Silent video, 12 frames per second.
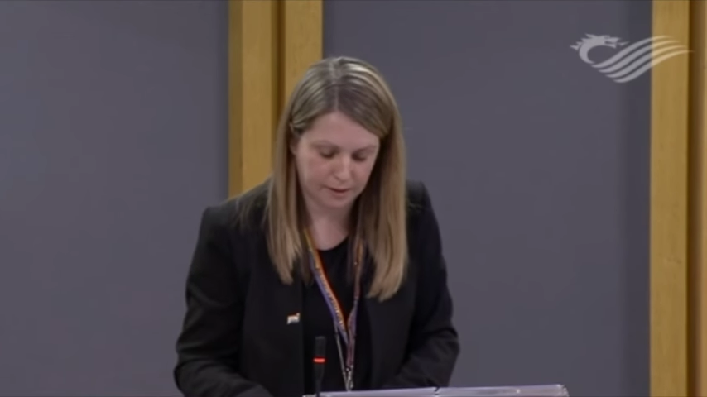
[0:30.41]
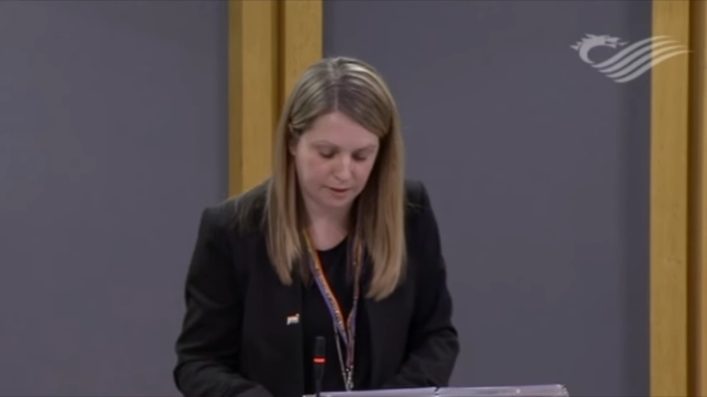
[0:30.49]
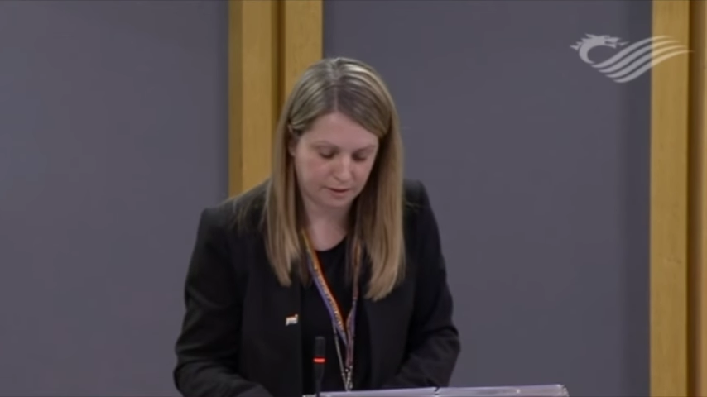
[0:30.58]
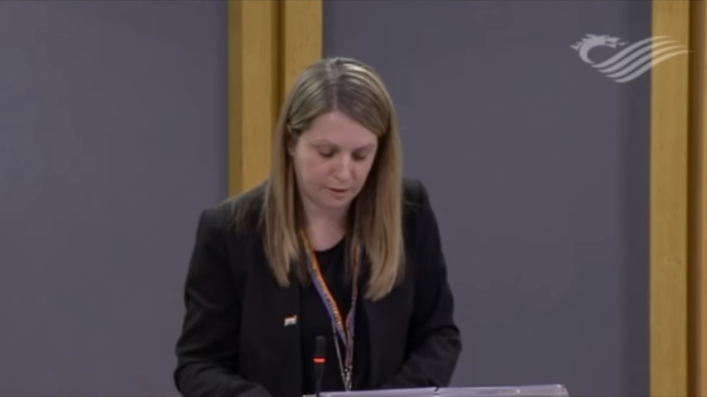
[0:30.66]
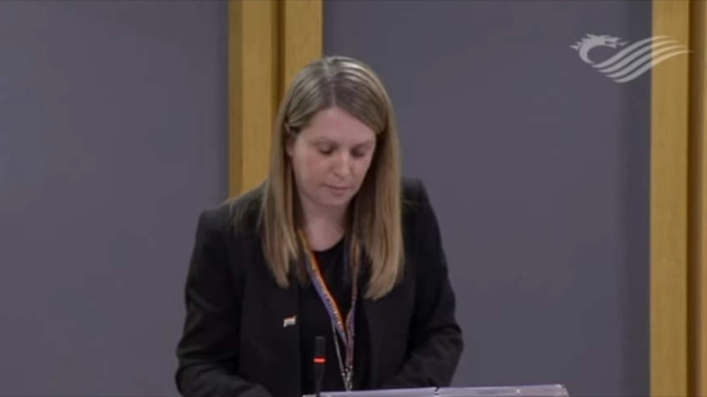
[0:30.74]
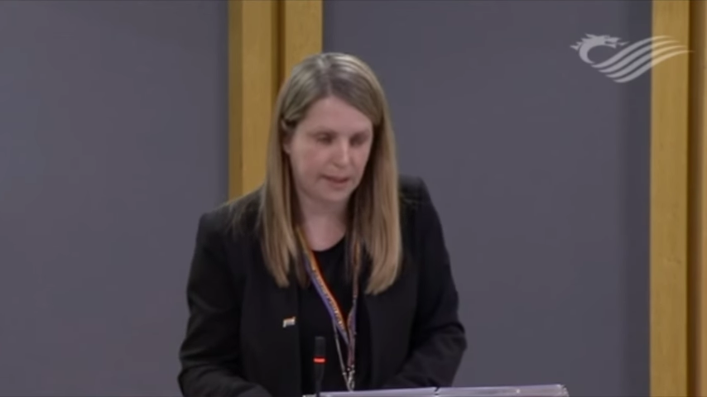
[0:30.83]
And
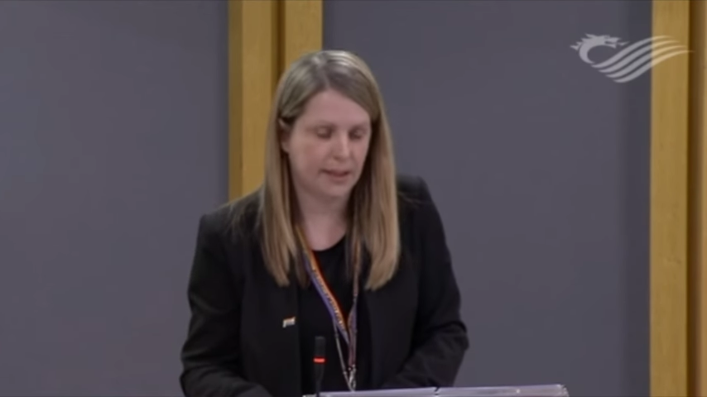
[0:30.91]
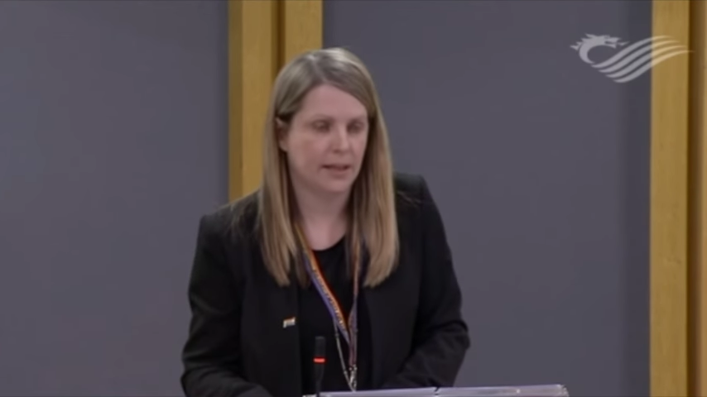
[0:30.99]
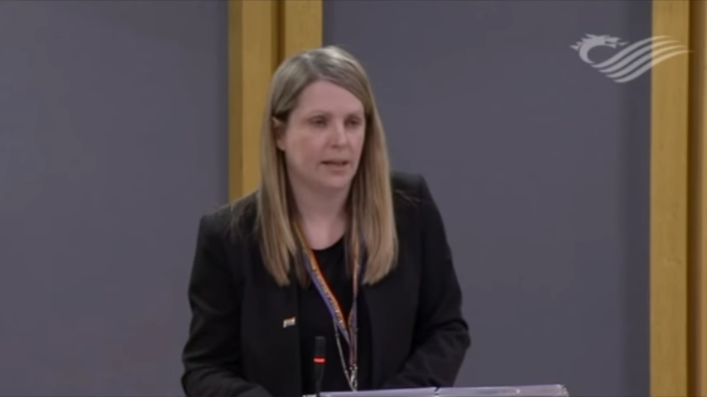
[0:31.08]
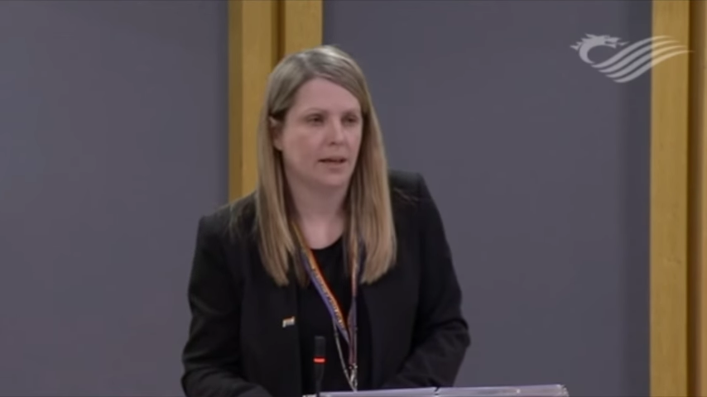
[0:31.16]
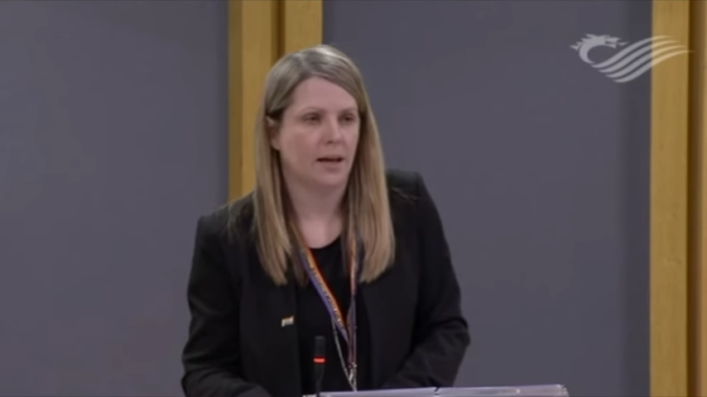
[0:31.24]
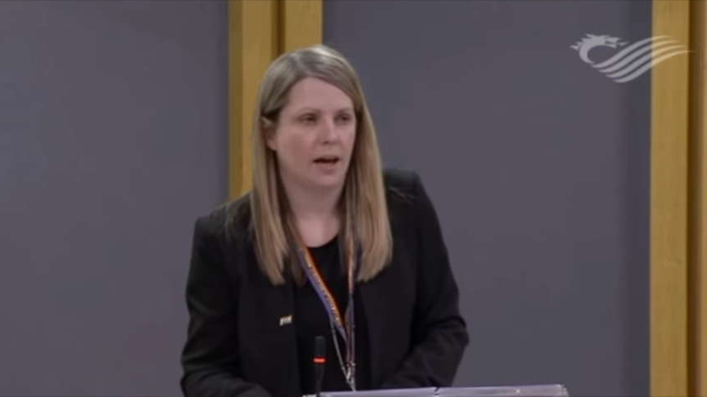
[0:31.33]
for me,
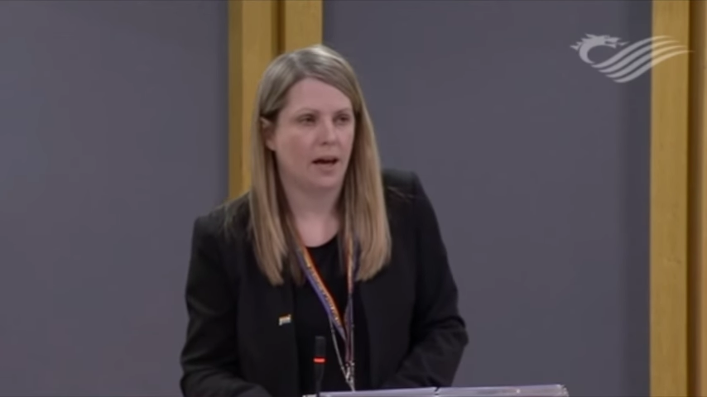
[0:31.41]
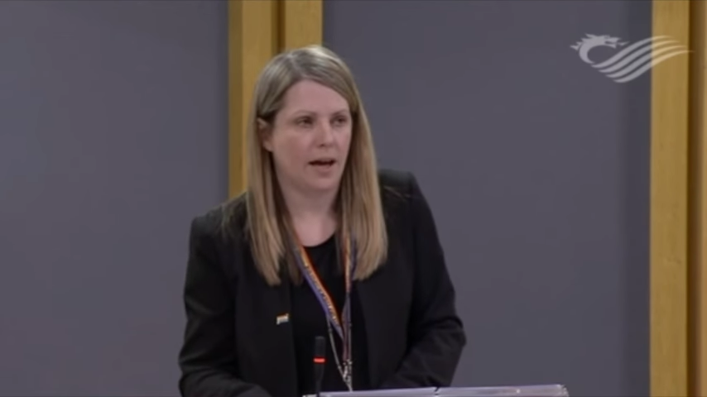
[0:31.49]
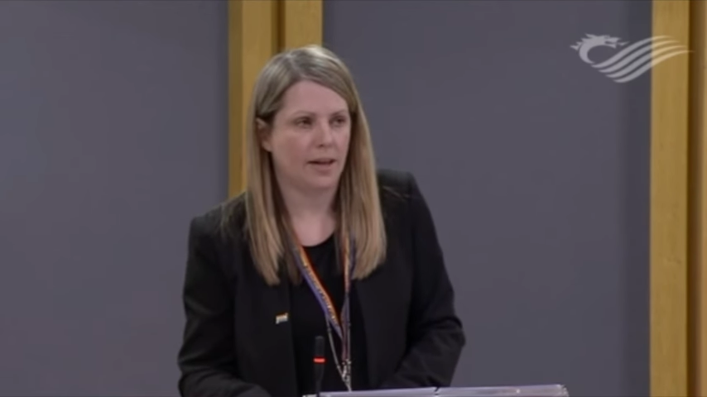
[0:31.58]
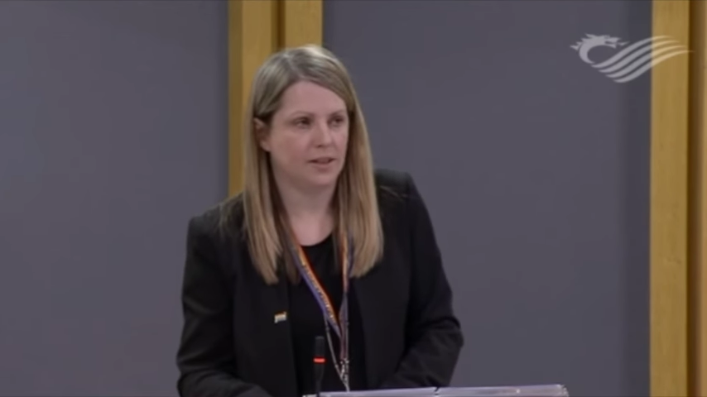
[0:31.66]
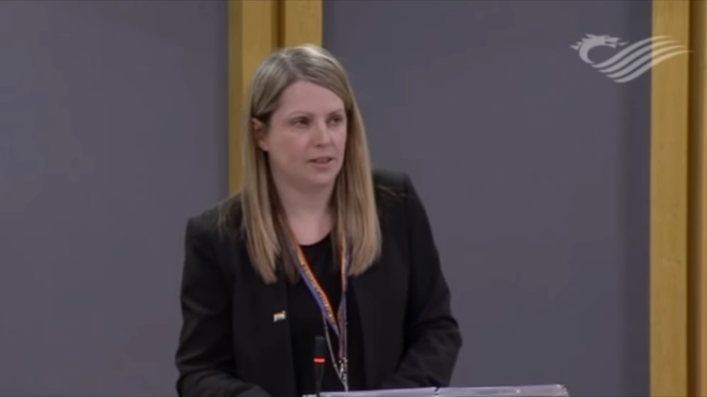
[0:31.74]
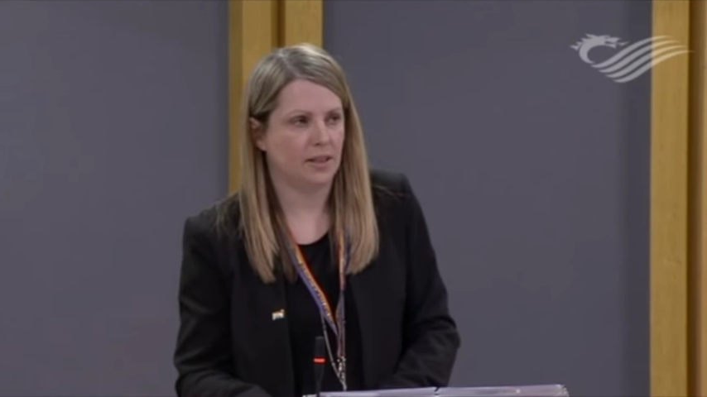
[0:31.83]

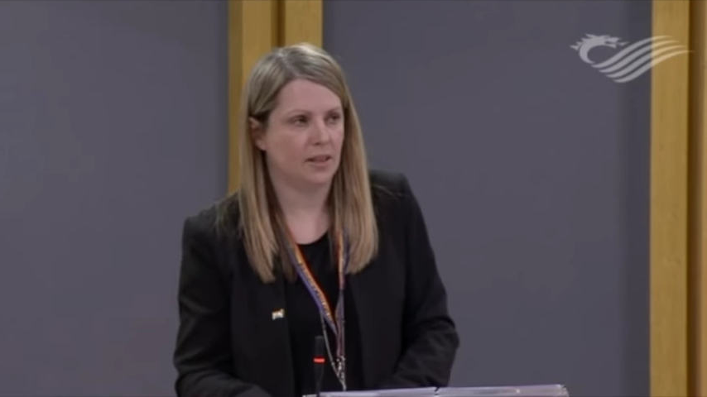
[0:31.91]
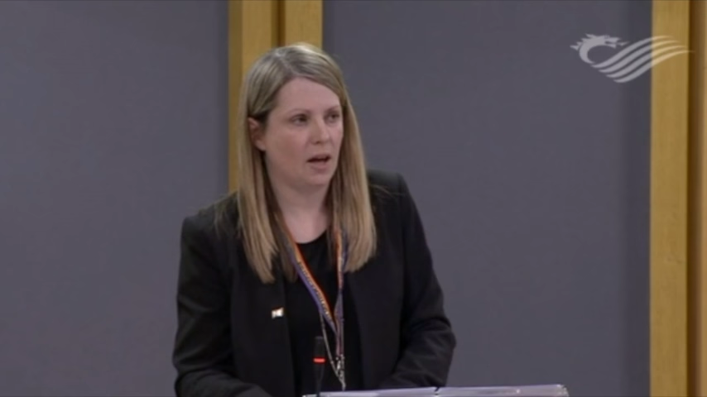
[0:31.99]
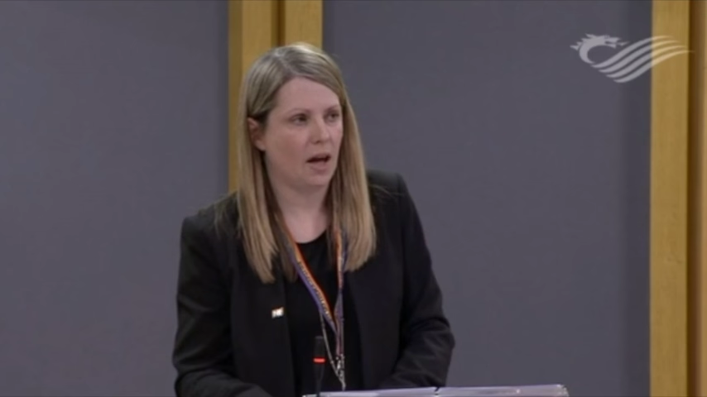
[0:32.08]
actually,